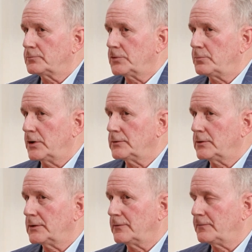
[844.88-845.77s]
To put
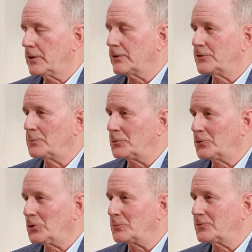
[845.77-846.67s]
in very simple
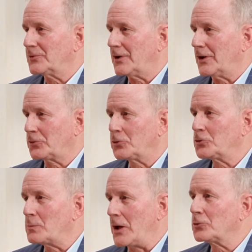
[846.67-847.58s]
terms, a
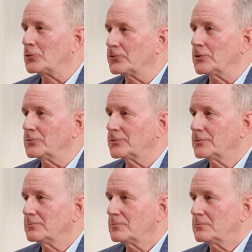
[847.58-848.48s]
third-year medical student
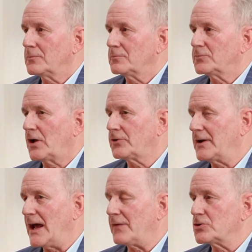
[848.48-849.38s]
does
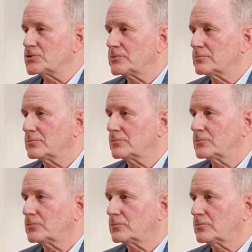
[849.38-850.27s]
on average
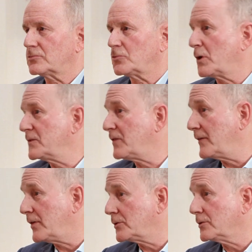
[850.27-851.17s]

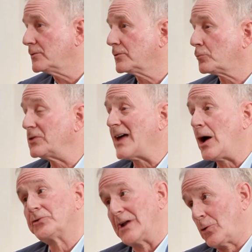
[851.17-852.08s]
2,500,
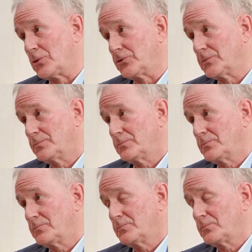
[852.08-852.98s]
3,000 hours.
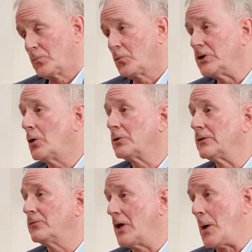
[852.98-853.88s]
We don't
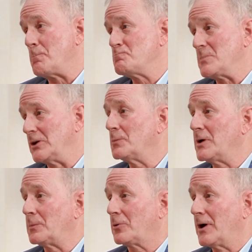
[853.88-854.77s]
give them
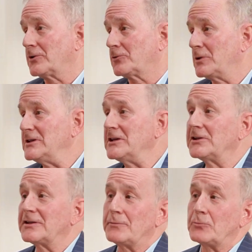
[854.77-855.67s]
independent practice. We
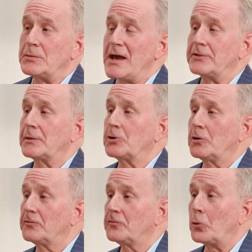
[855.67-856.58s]
make them
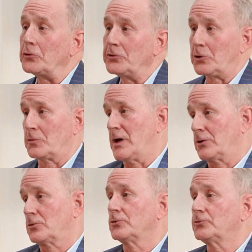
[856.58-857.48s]
go to fourth-year
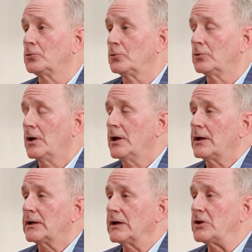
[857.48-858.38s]
medical school,
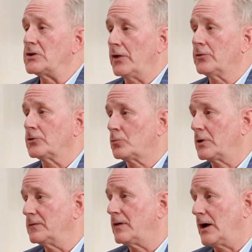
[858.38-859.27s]
give another
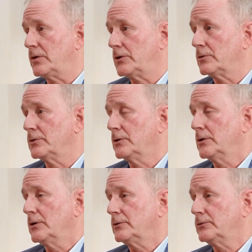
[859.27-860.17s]
2,500
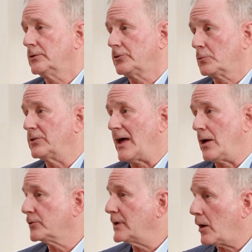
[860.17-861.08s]
to
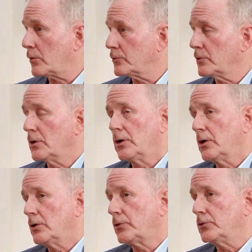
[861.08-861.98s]
3,000 hours.
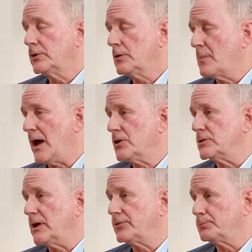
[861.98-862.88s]
So you can
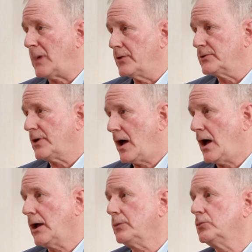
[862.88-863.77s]
imagine that by the
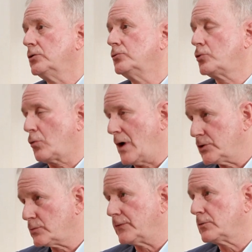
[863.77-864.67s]
time you
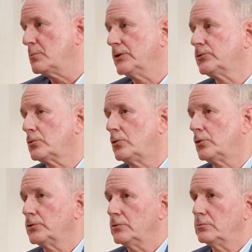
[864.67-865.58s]
graduate from med
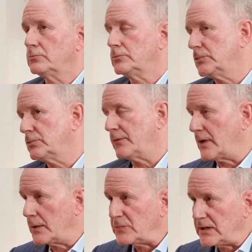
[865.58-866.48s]
school, you
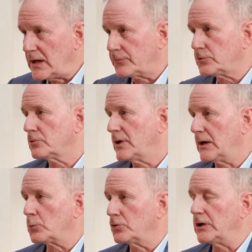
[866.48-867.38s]
have MD after your
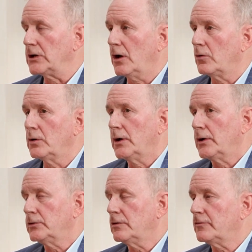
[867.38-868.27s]
name or DO,
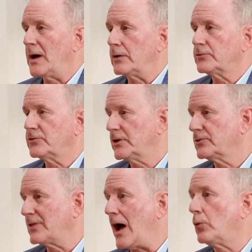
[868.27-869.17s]
you have about
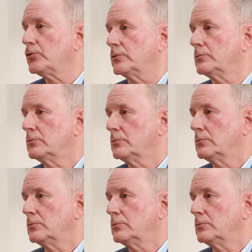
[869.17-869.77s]
6,000